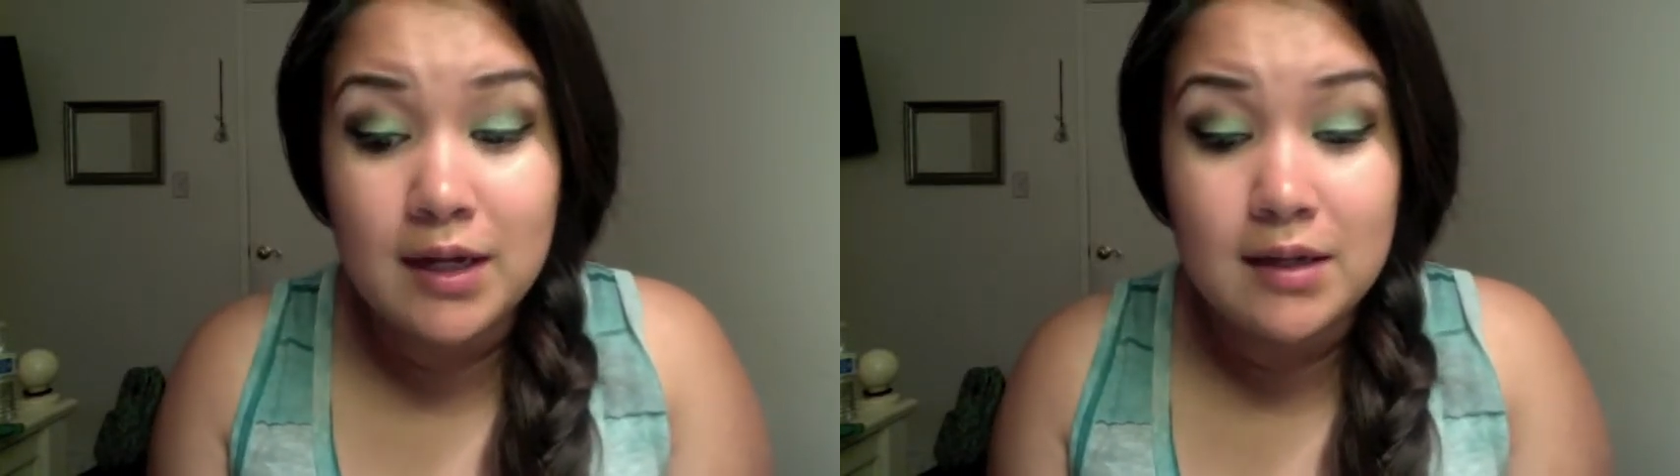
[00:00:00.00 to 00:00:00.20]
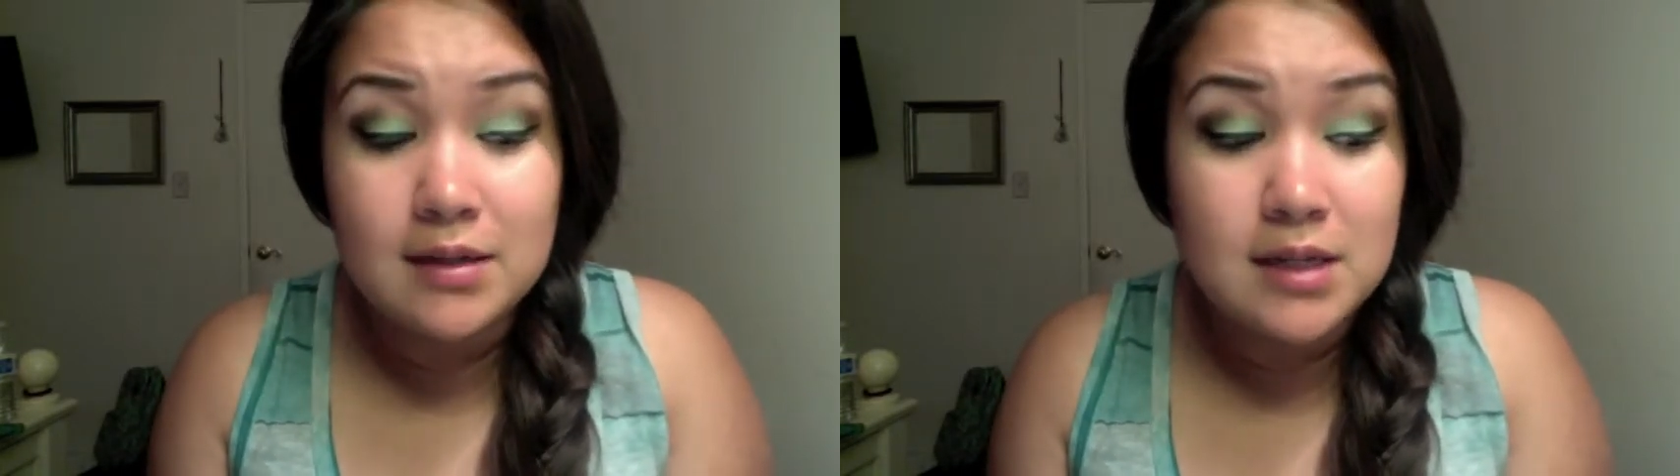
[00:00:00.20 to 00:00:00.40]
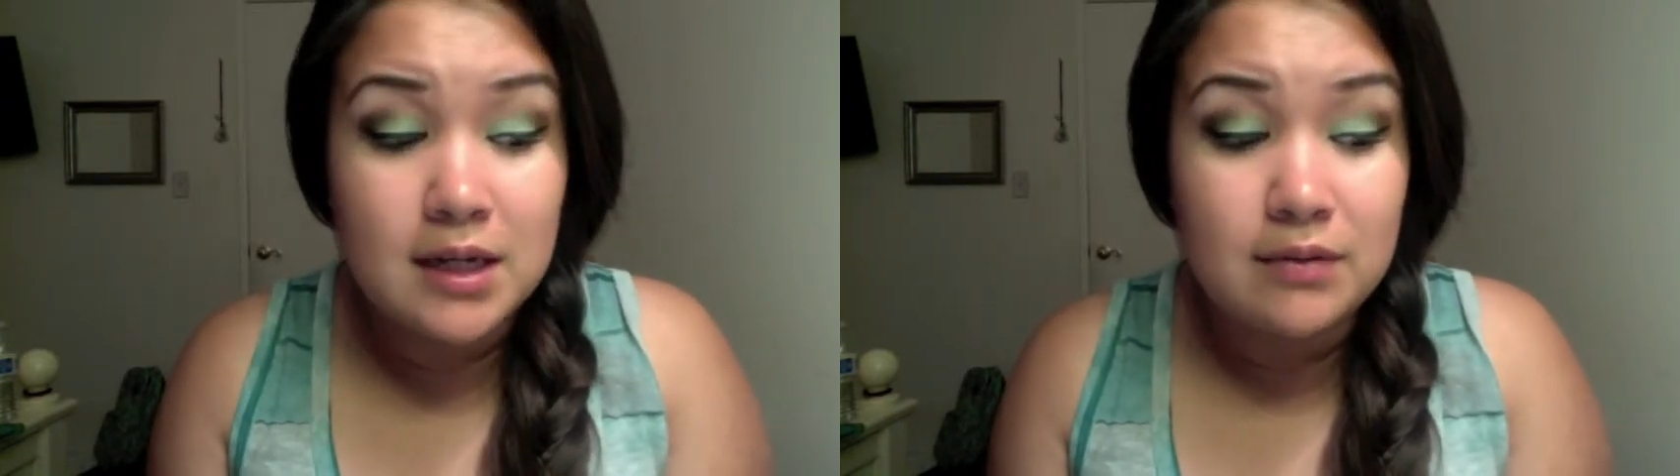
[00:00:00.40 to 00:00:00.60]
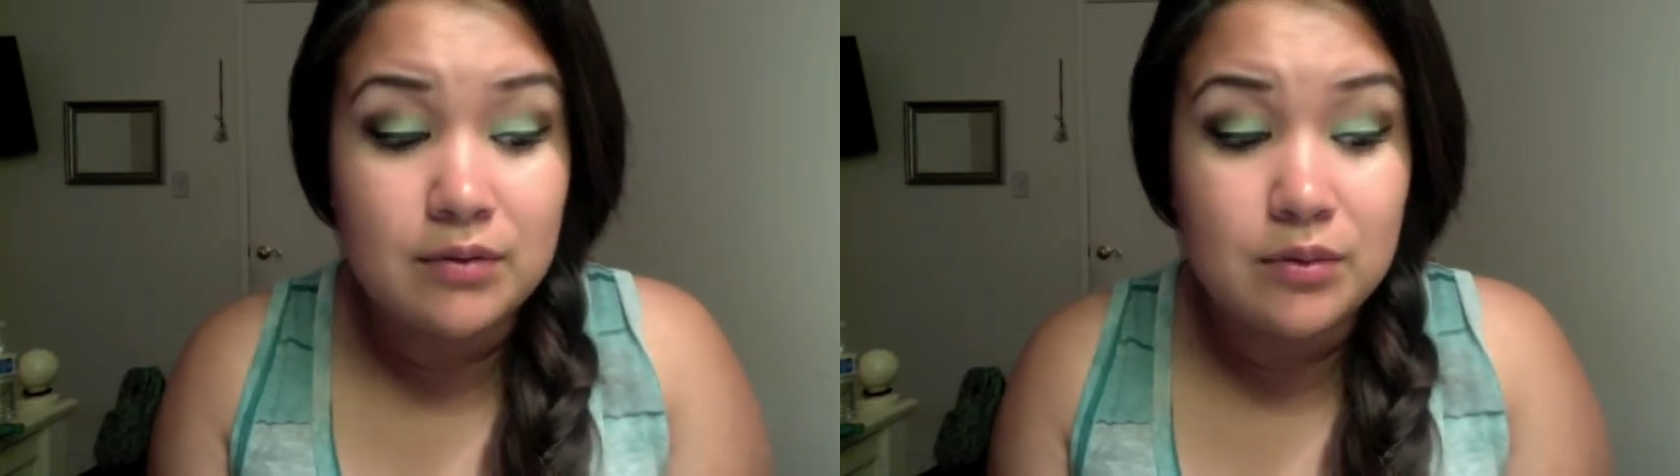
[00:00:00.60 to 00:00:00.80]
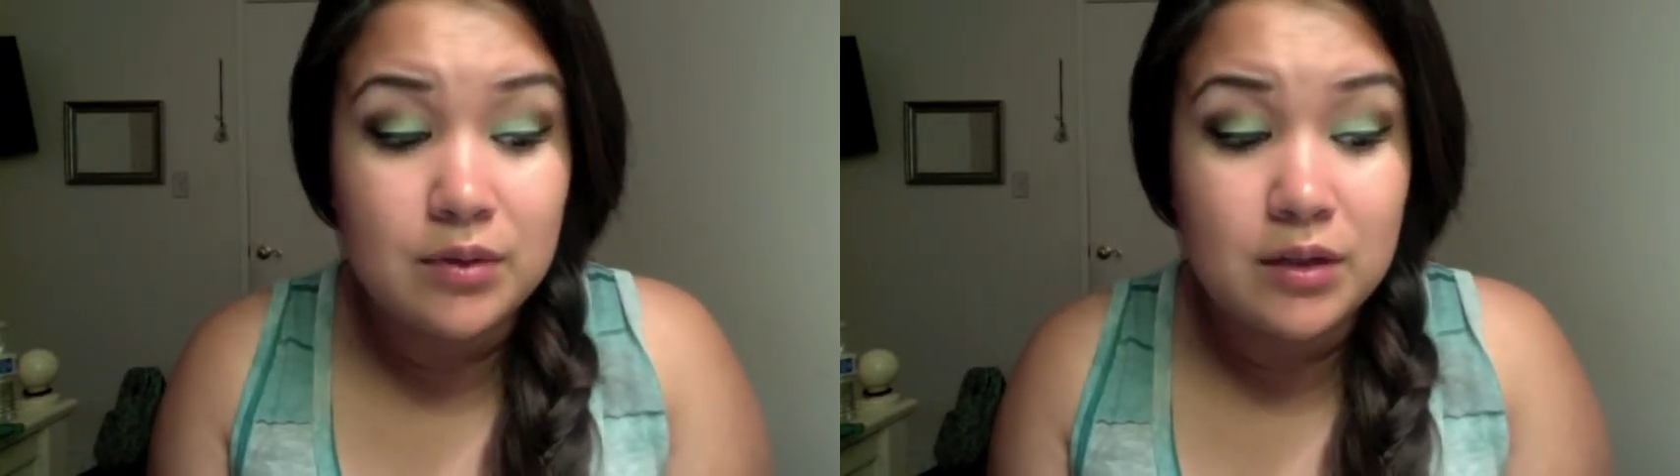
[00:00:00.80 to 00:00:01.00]
and I
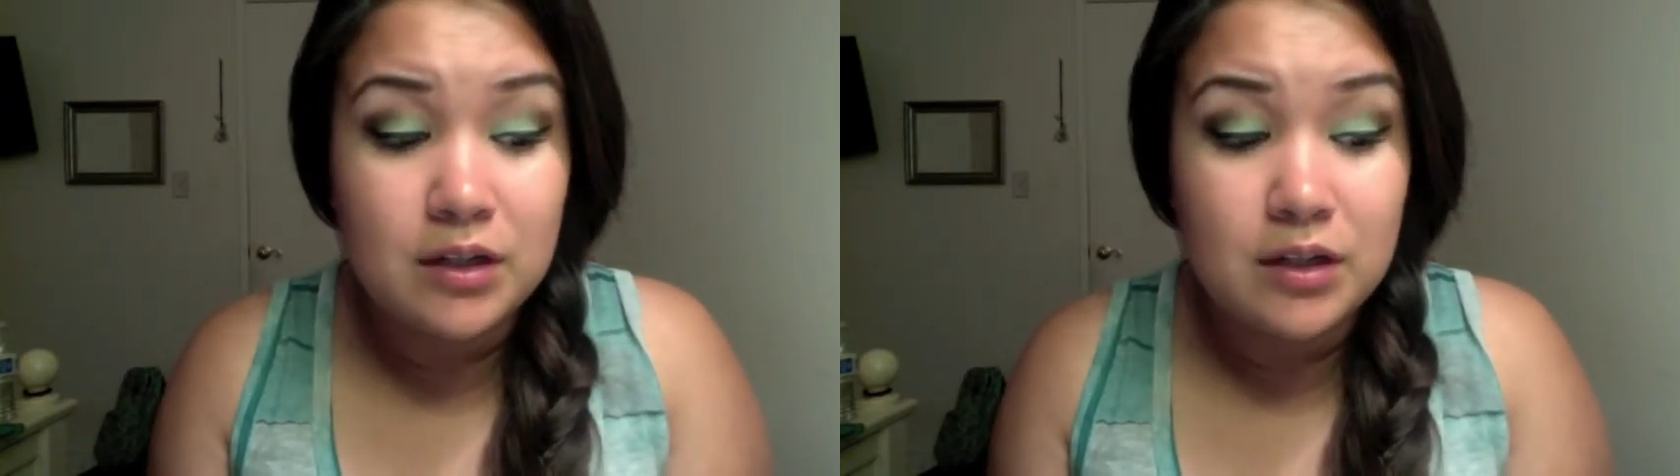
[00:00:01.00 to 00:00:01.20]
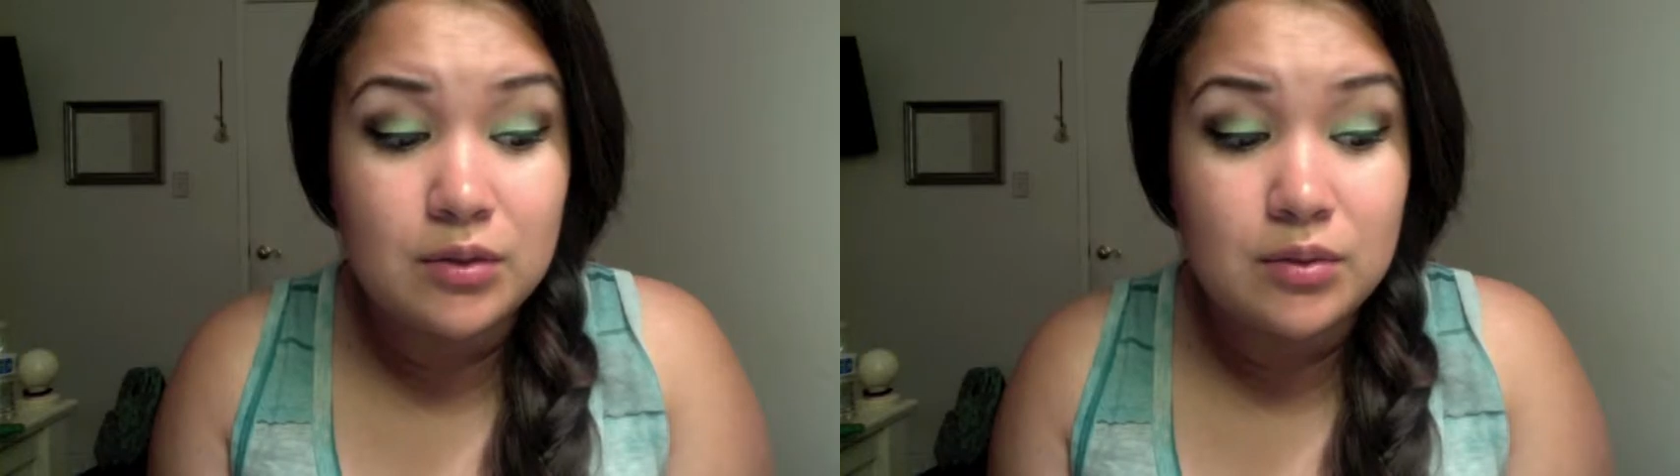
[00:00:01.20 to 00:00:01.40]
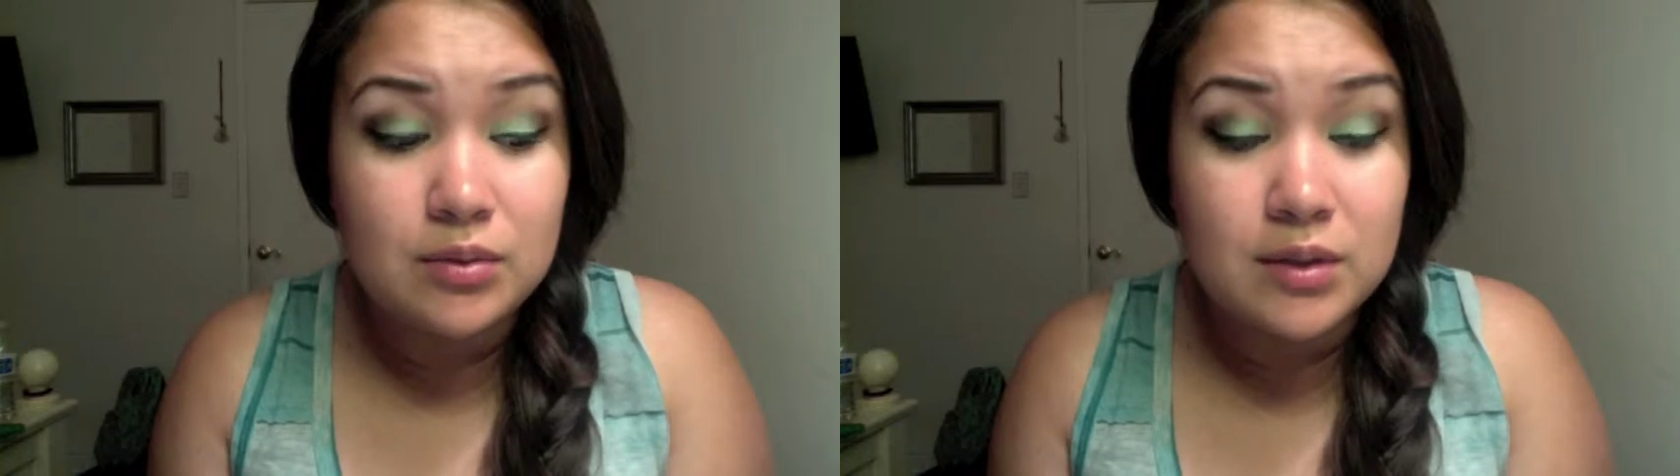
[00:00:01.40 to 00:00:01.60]
never really knew